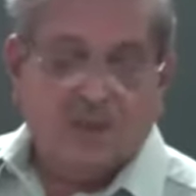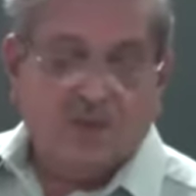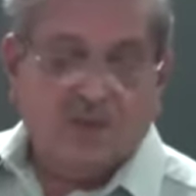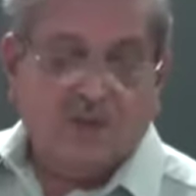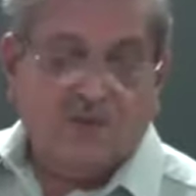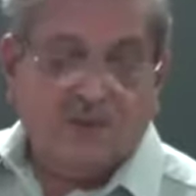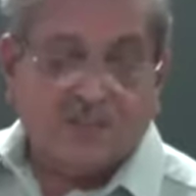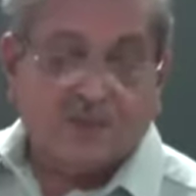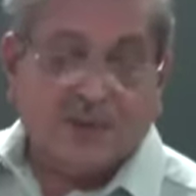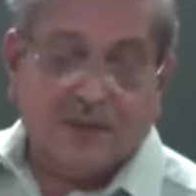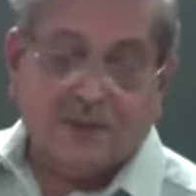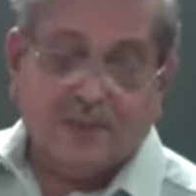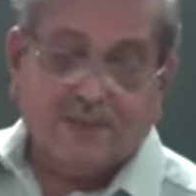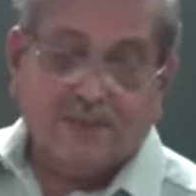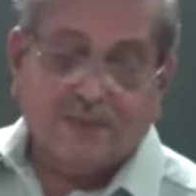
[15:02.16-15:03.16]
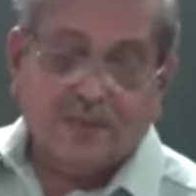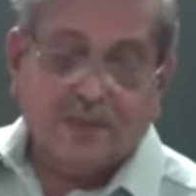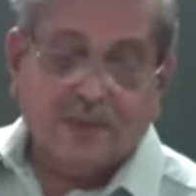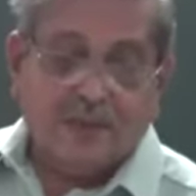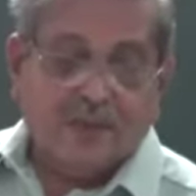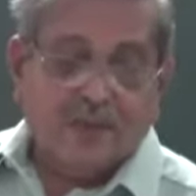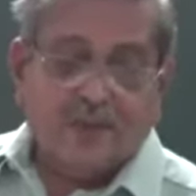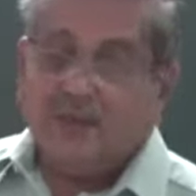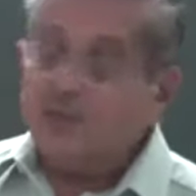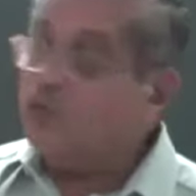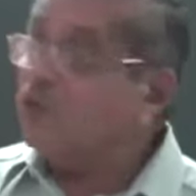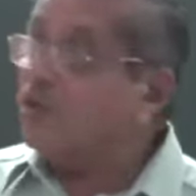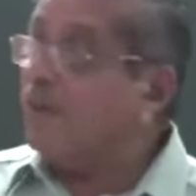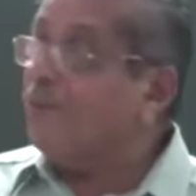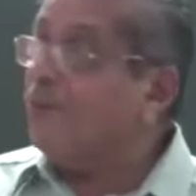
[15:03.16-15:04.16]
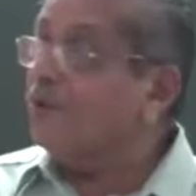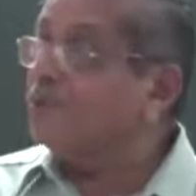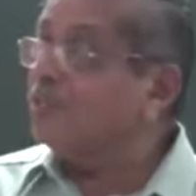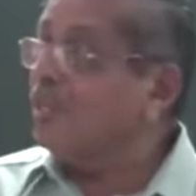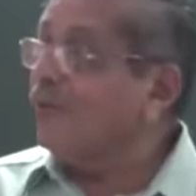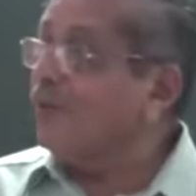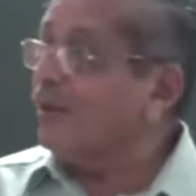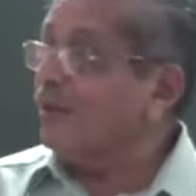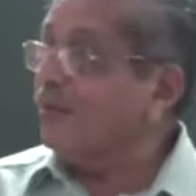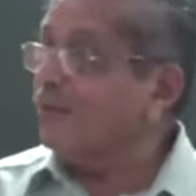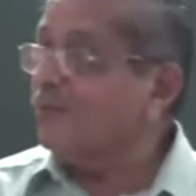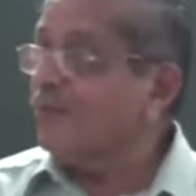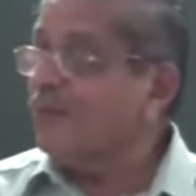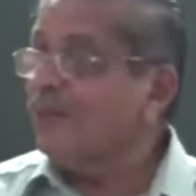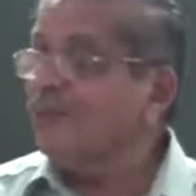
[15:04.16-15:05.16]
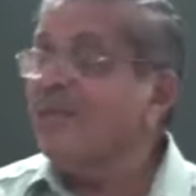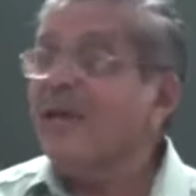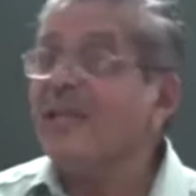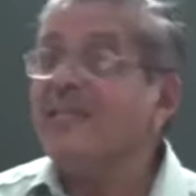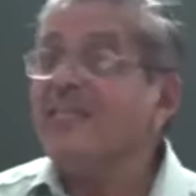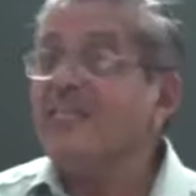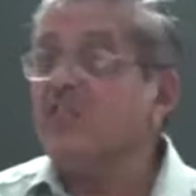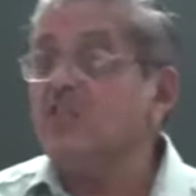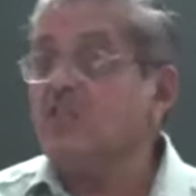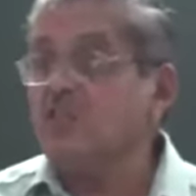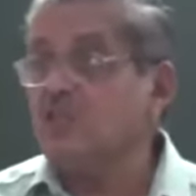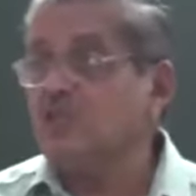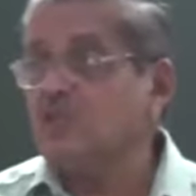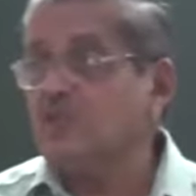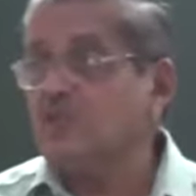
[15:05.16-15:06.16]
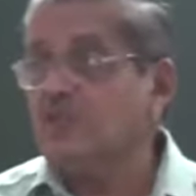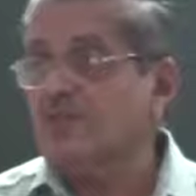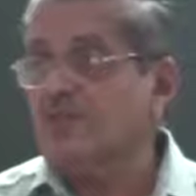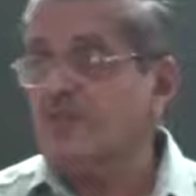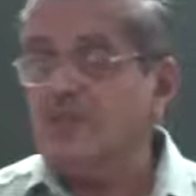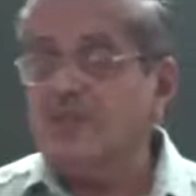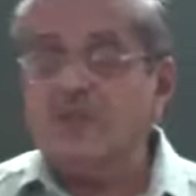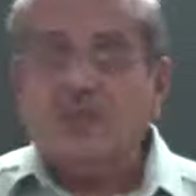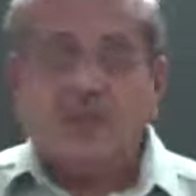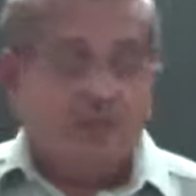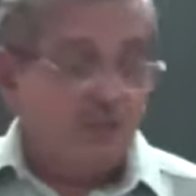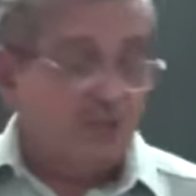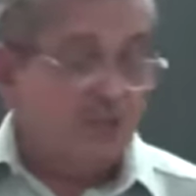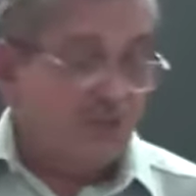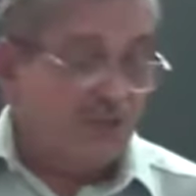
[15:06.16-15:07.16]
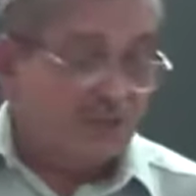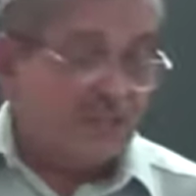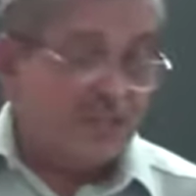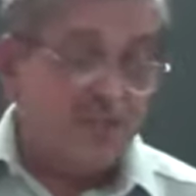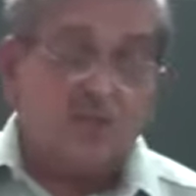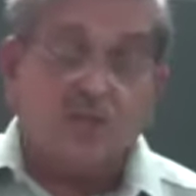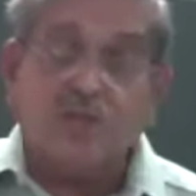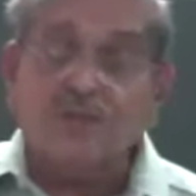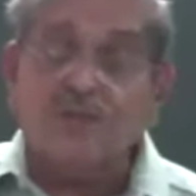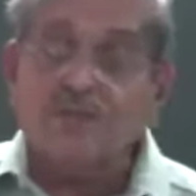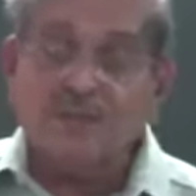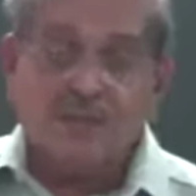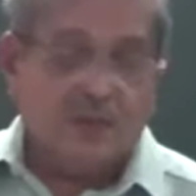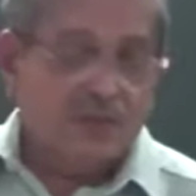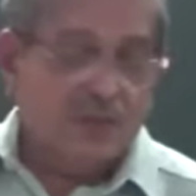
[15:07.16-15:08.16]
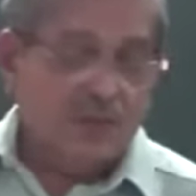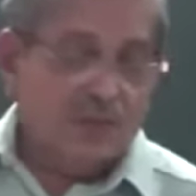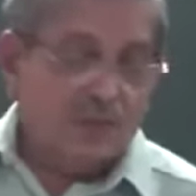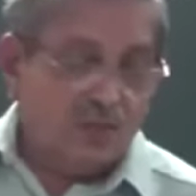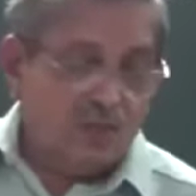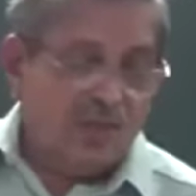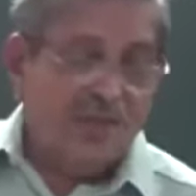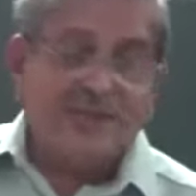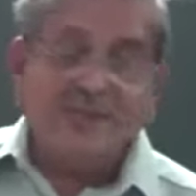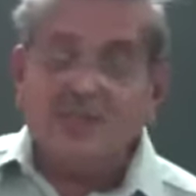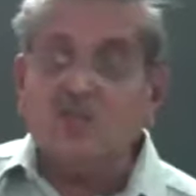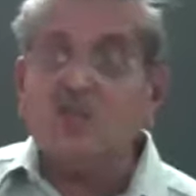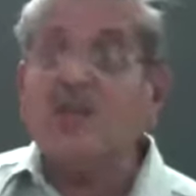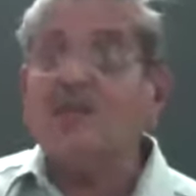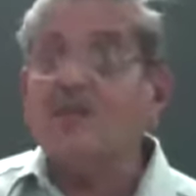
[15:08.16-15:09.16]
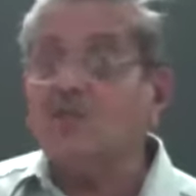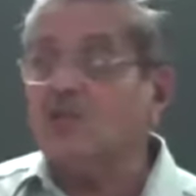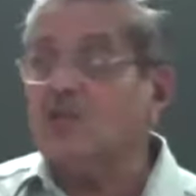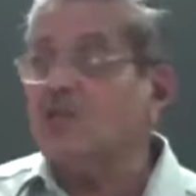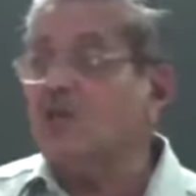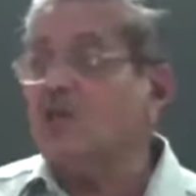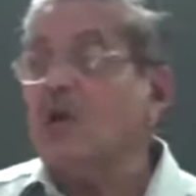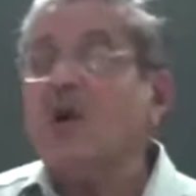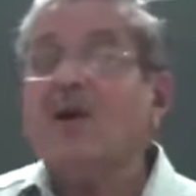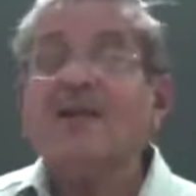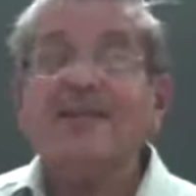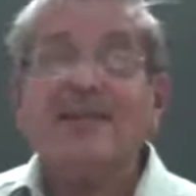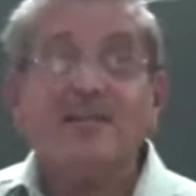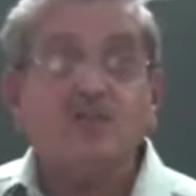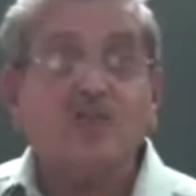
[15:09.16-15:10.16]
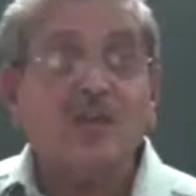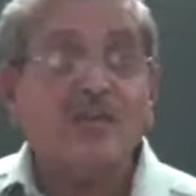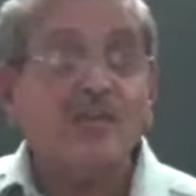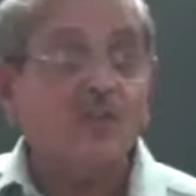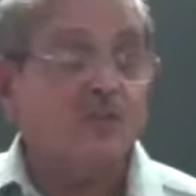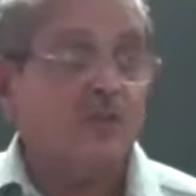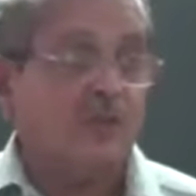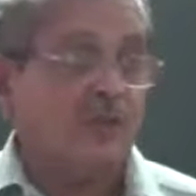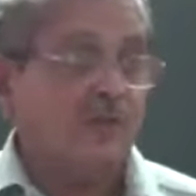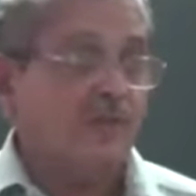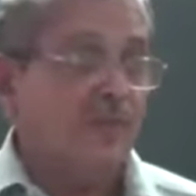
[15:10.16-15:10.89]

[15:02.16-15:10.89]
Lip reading: Now first one, the two compounds given, they are ethers. This is the first ether, ethyl ether or diethyl ether.